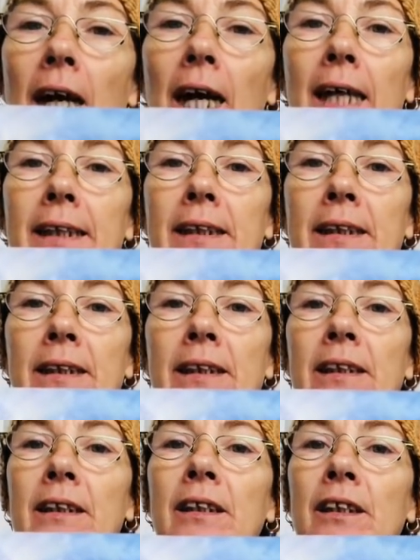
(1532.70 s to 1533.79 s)
and
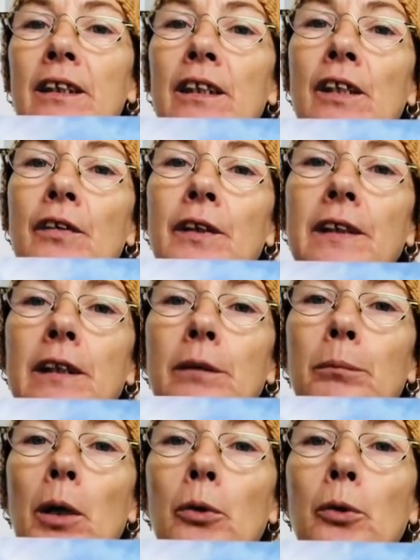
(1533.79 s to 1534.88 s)
the
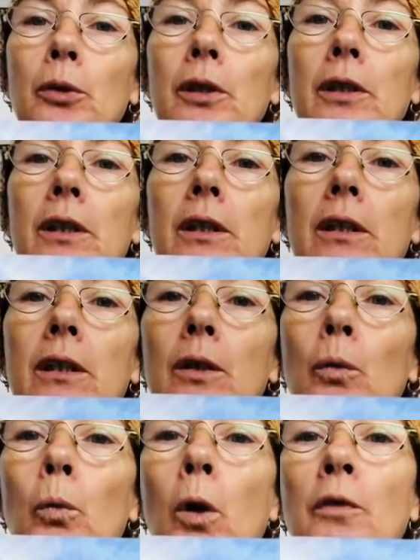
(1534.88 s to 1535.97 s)
smoke
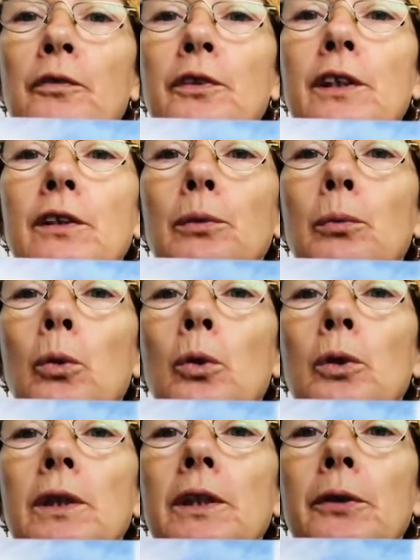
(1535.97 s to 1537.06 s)
wafts
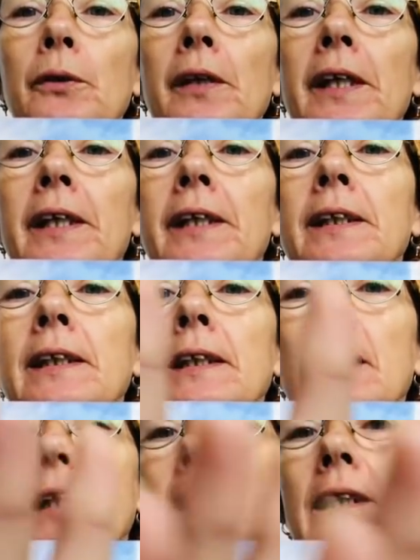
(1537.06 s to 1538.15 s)
towards you, the
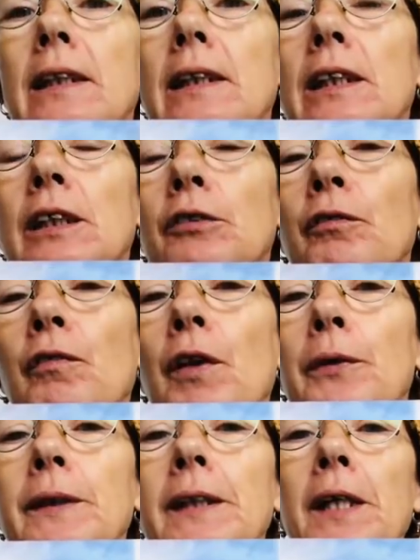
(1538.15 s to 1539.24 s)
incense of
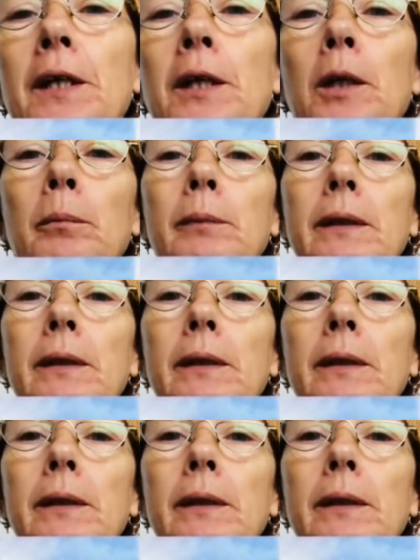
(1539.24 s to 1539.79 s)
those herbs.